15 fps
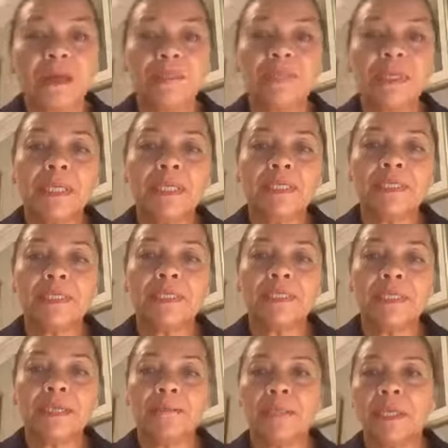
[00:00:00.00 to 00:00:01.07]
please,
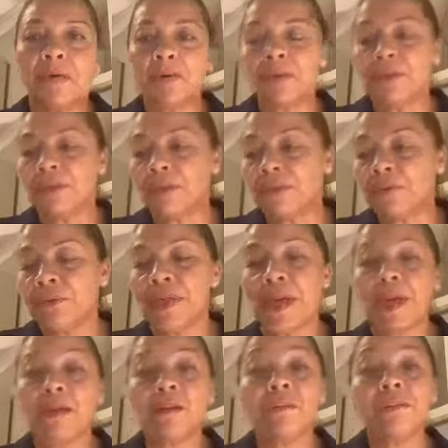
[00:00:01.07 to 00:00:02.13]
to let me know that you're
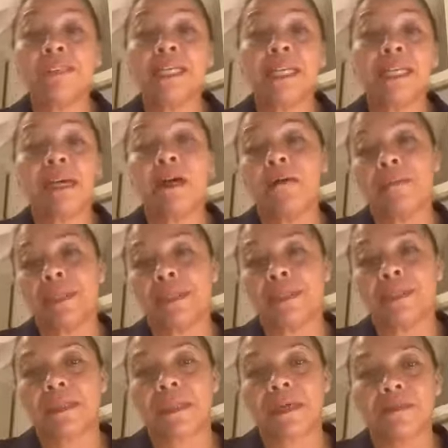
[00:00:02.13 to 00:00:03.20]
there. And obviously any
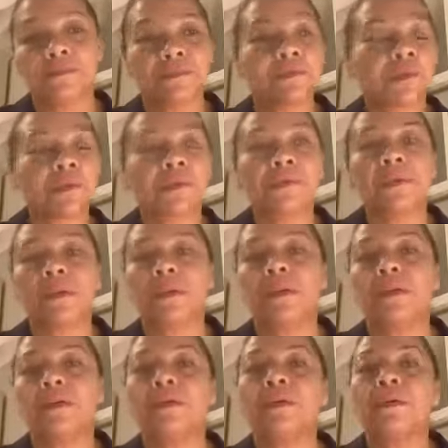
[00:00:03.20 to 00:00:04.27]
comments of what you
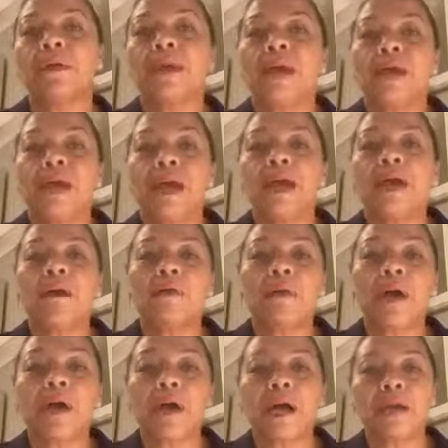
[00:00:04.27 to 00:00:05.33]
think or how
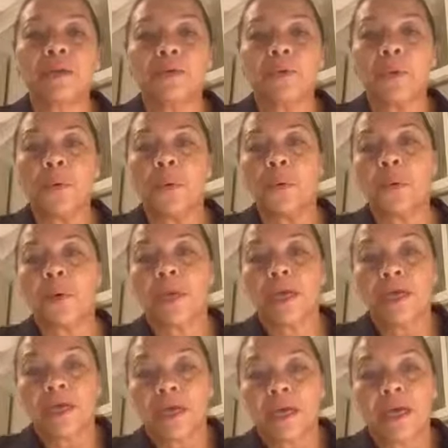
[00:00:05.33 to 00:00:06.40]
I or
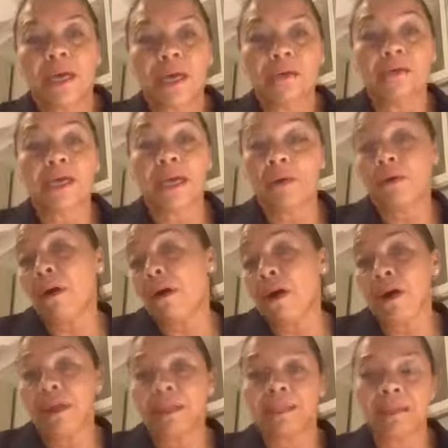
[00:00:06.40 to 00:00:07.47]

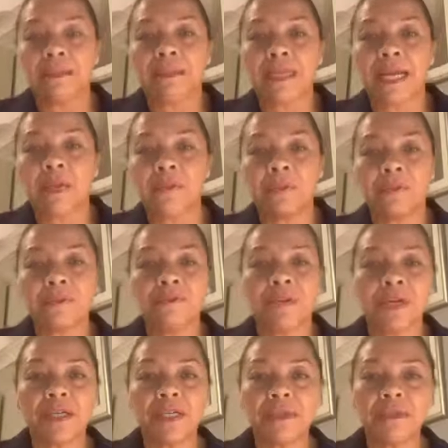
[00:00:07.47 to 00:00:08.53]
I could help or
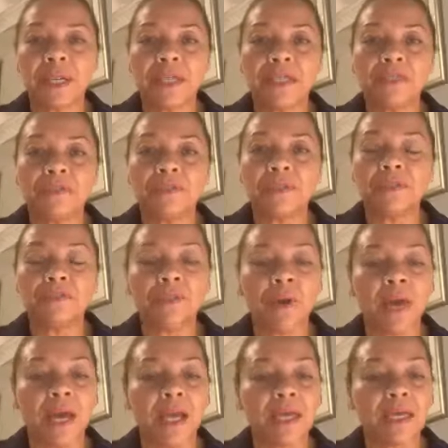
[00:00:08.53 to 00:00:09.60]
advise you in any sort of
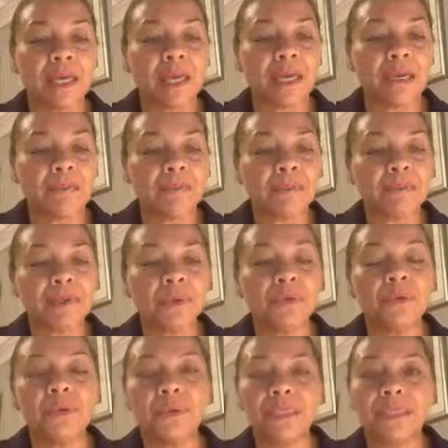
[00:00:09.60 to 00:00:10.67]
way. So I
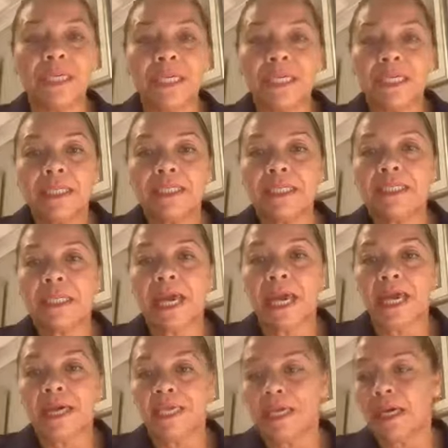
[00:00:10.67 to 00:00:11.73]
thought
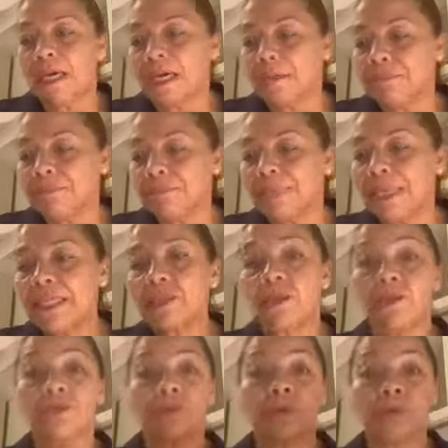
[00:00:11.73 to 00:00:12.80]
today, based
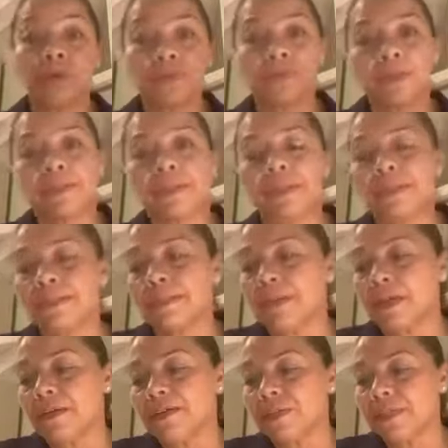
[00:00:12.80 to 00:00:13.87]
on all of those things that
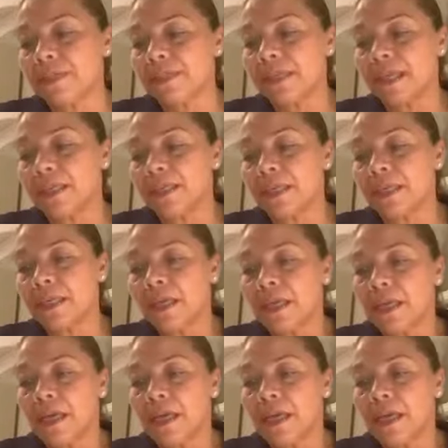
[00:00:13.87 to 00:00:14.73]
I've just said, that